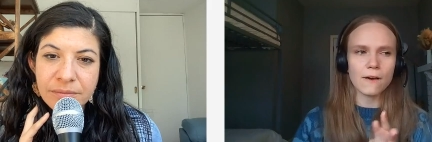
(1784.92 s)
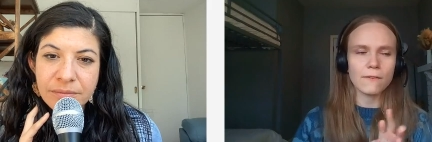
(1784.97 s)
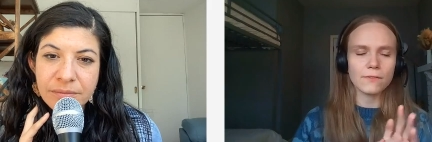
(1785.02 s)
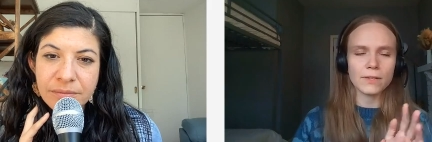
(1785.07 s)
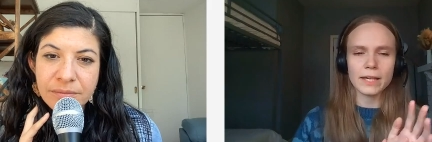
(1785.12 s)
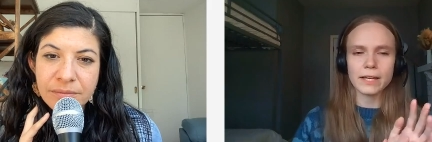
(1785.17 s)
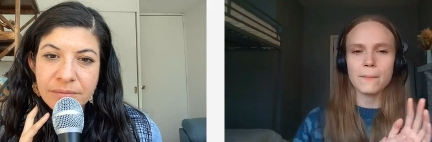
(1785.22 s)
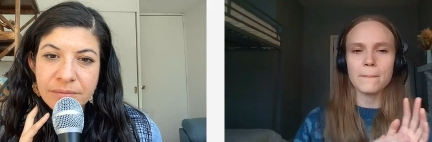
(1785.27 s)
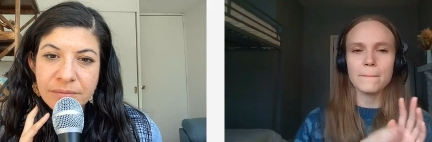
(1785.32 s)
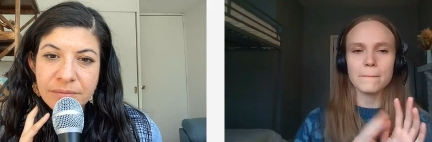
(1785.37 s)
Speaker 1: of
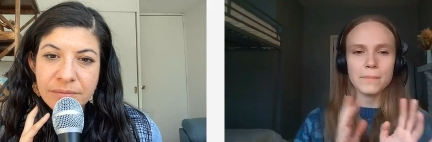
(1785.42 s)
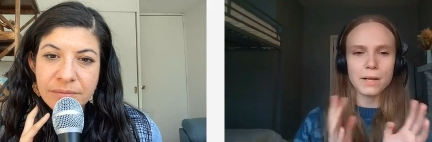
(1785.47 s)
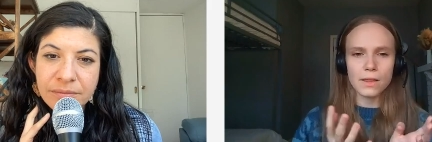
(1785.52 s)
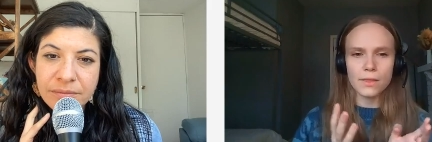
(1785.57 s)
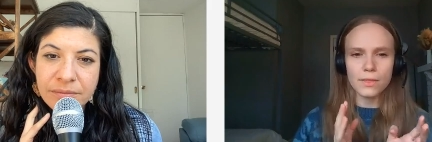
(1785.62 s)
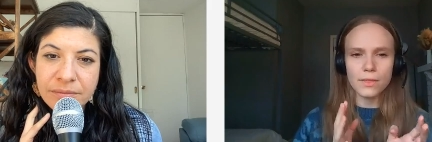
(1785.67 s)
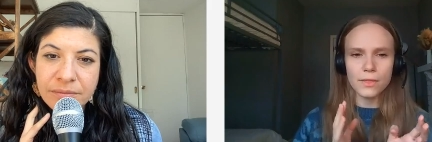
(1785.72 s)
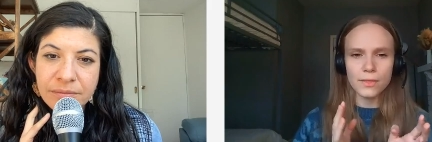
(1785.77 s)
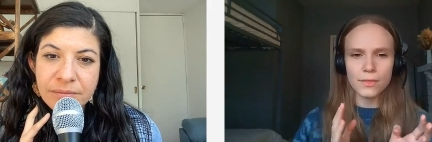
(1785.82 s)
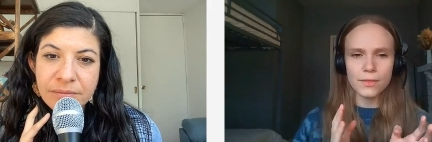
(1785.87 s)
like a
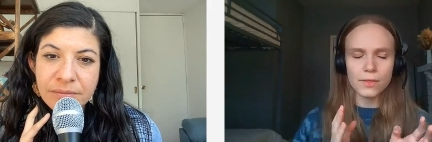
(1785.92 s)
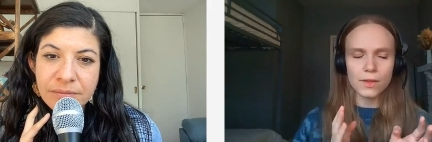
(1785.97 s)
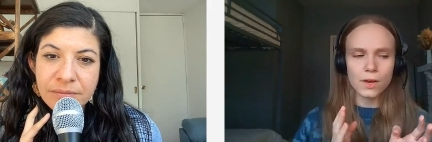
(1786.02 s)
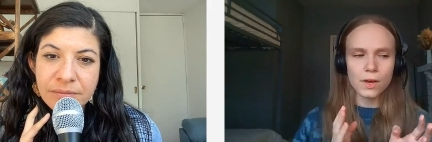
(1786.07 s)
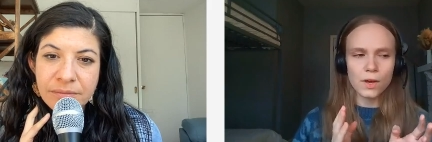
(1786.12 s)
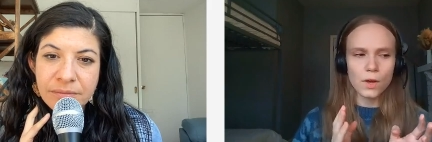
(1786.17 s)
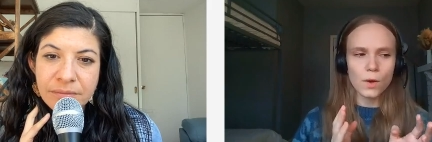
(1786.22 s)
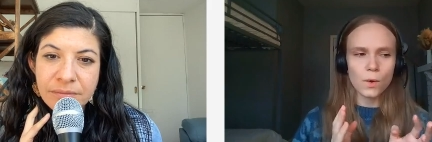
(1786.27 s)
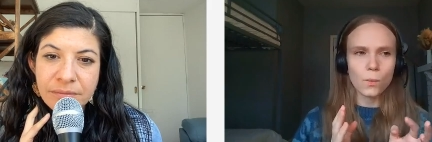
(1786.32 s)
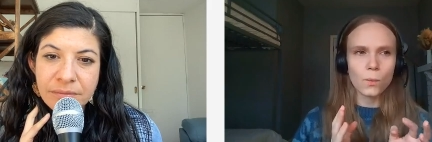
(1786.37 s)
month
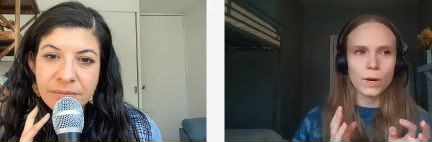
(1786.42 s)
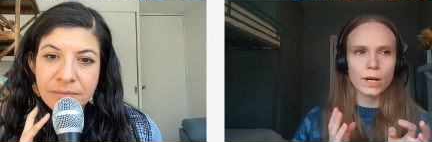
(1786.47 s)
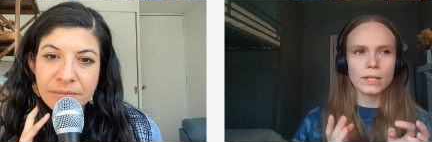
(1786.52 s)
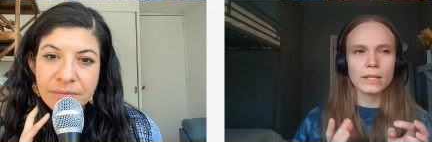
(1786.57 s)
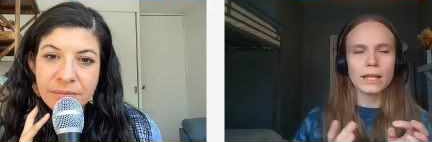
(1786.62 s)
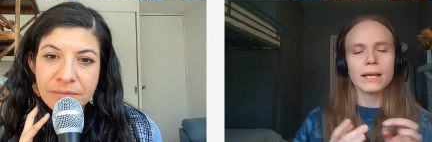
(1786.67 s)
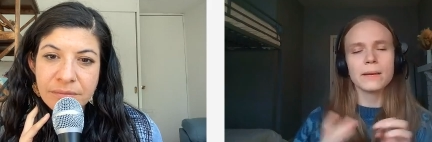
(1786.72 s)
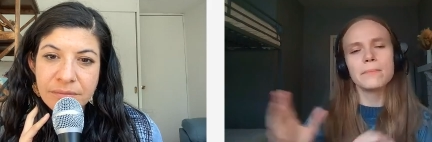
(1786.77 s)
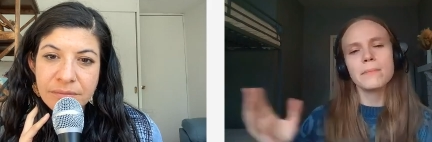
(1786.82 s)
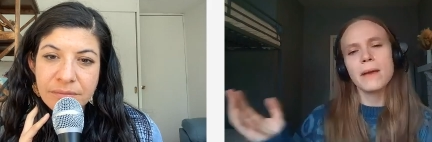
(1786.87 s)

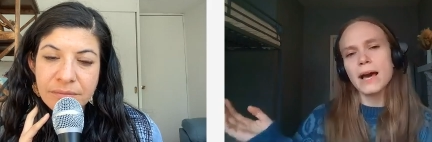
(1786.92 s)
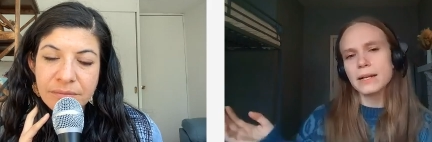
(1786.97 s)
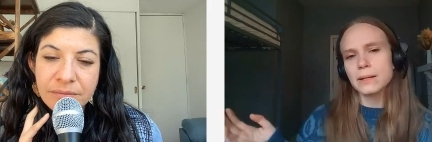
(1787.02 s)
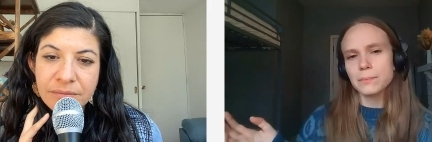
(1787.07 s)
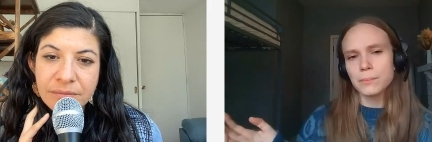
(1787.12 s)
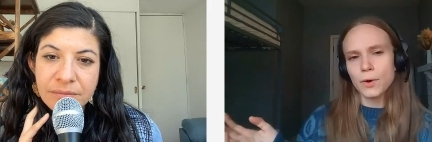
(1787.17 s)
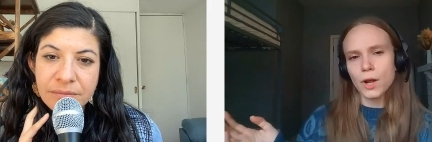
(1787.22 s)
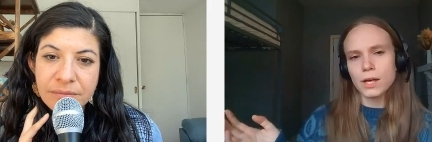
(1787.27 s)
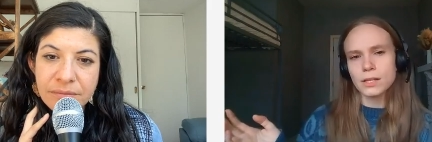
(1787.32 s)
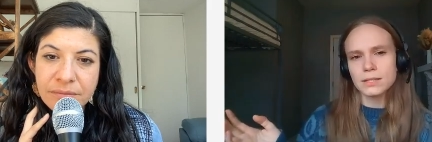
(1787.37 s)
where like Matt
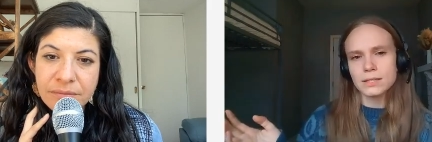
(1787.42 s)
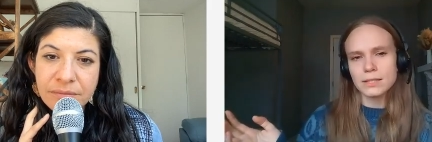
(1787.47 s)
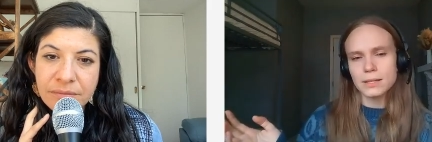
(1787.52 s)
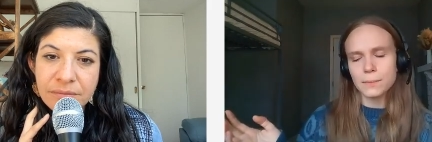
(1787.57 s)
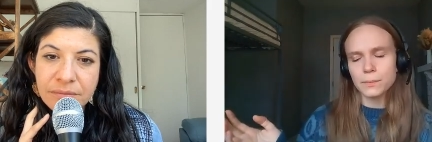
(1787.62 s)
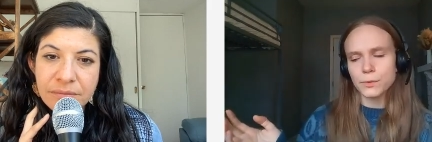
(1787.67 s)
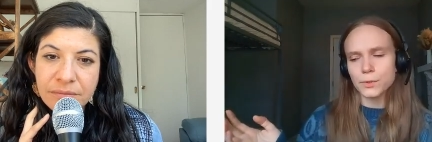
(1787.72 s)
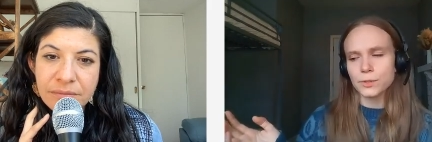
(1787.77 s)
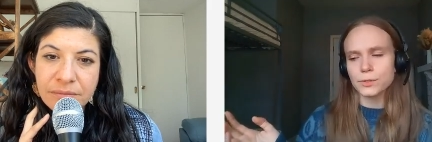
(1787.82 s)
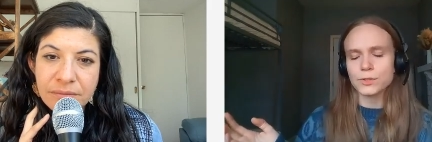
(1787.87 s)
had brought
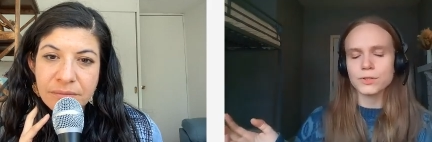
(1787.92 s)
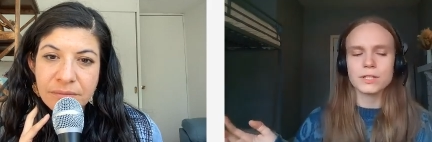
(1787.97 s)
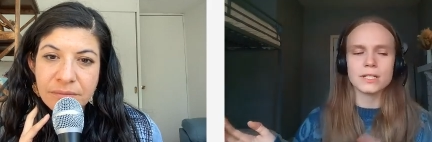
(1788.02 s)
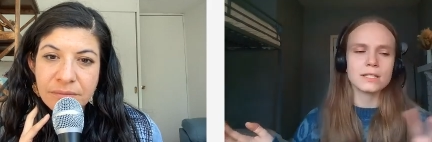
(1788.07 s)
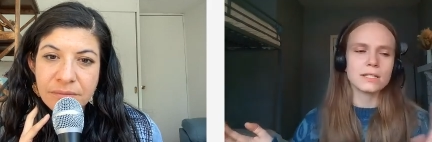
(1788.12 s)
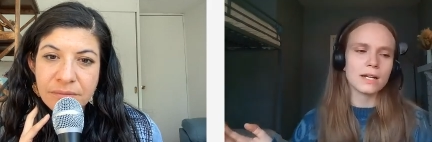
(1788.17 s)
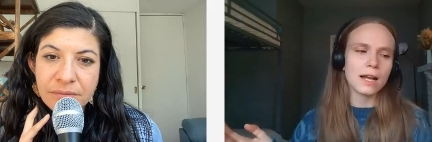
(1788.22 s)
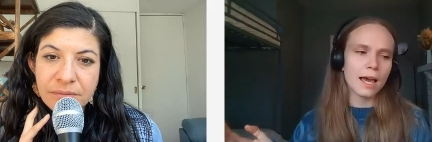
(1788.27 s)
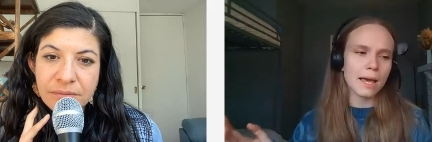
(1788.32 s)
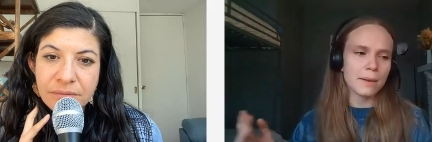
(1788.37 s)
some
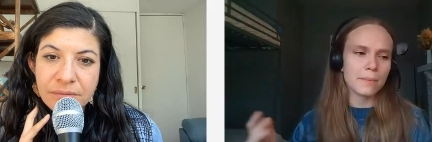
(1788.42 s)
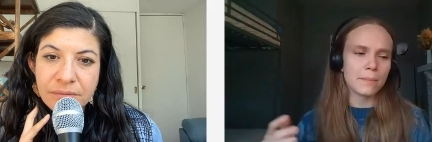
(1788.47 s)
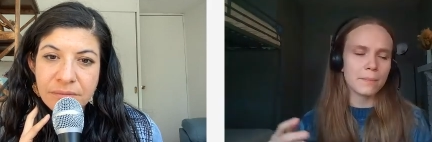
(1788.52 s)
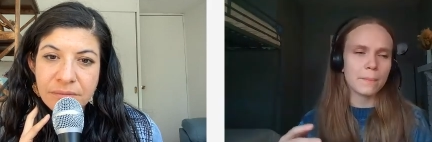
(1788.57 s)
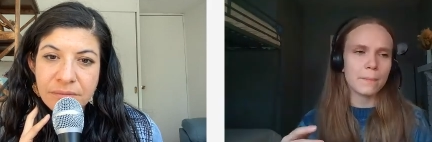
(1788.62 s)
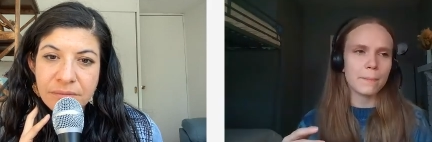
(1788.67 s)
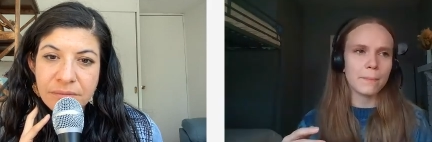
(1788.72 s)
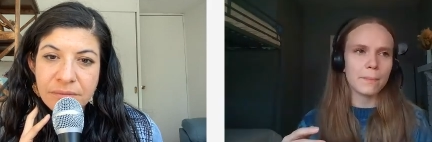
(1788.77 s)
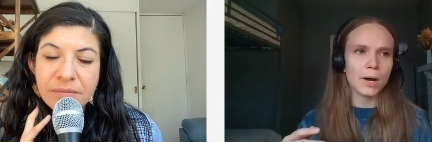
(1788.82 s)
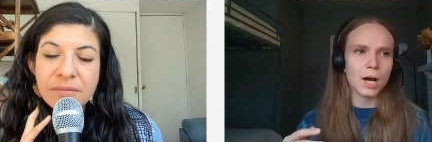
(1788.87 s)
groceries and I had
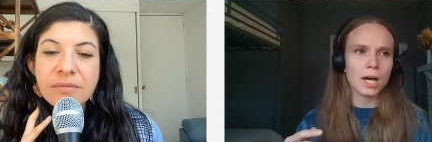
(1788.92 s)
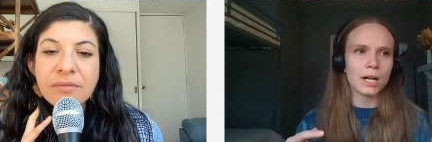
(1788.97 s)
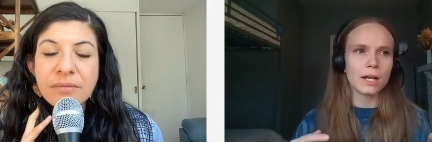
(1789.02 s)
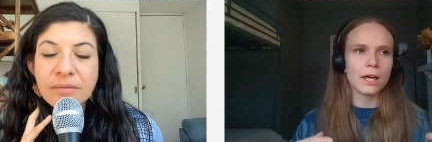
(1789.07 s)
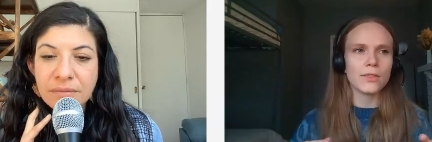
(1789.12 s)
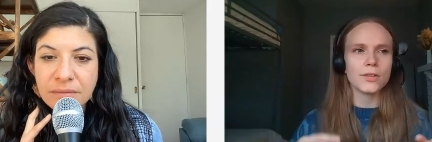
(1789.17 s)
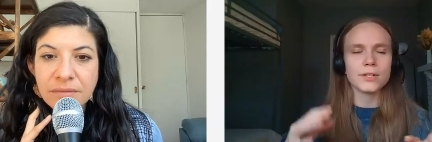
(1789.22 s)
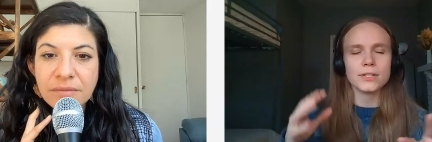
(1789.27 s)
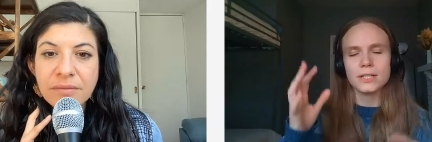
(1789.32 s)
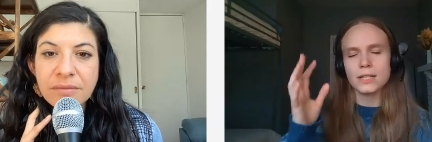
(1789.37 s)
bought
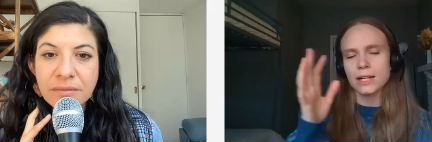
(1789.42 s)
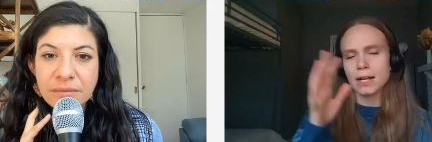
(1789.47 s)
others,